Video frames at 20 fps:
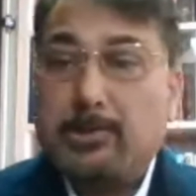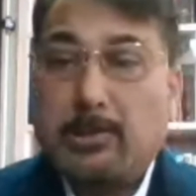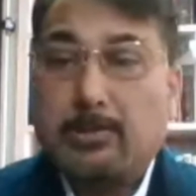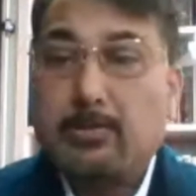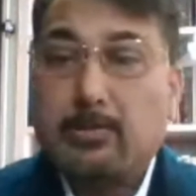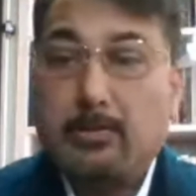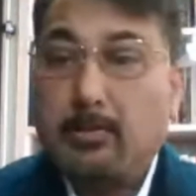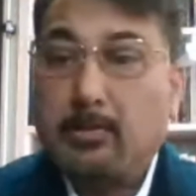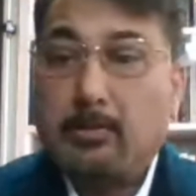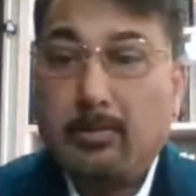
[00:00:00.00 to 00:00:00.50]

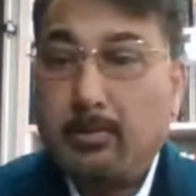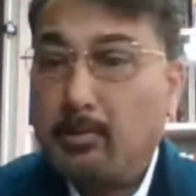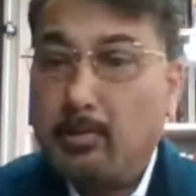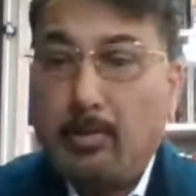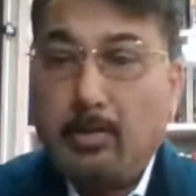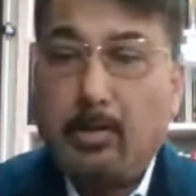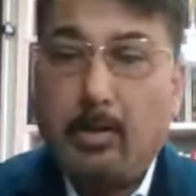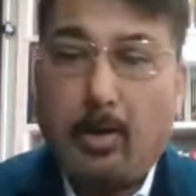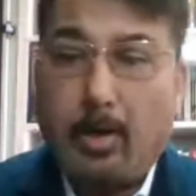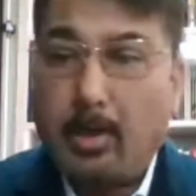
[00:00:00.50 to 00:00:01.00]
just
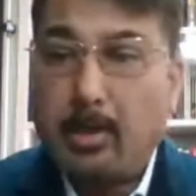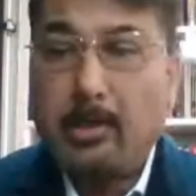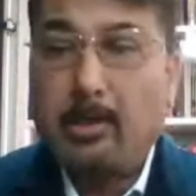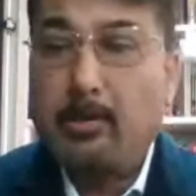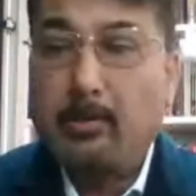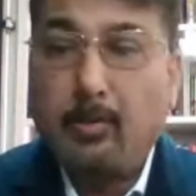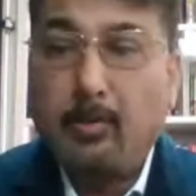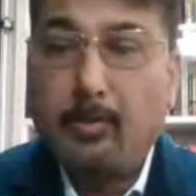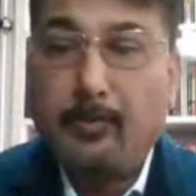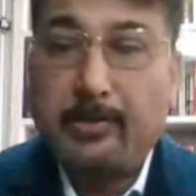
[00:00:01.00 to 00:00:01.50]
go
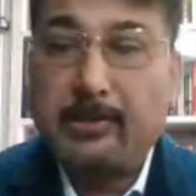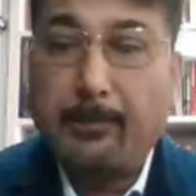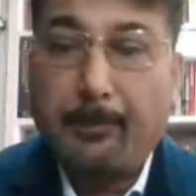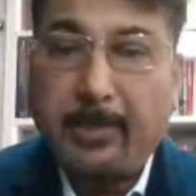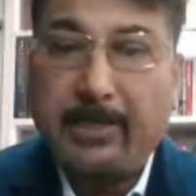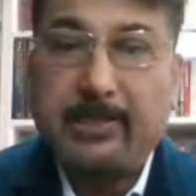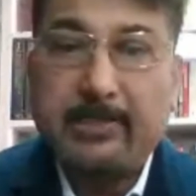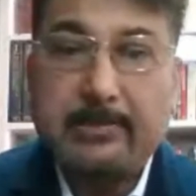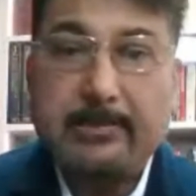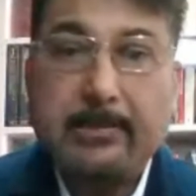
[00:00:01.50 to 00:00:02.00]
all over the
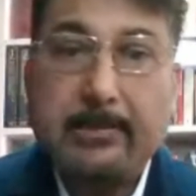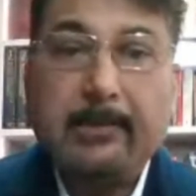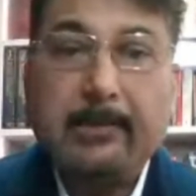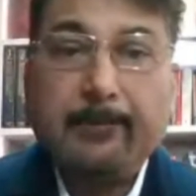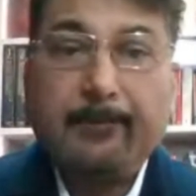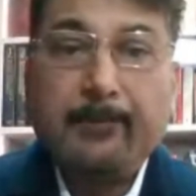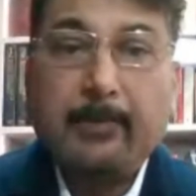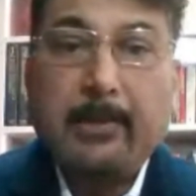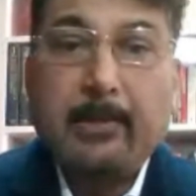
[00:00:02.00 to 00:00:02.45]
place.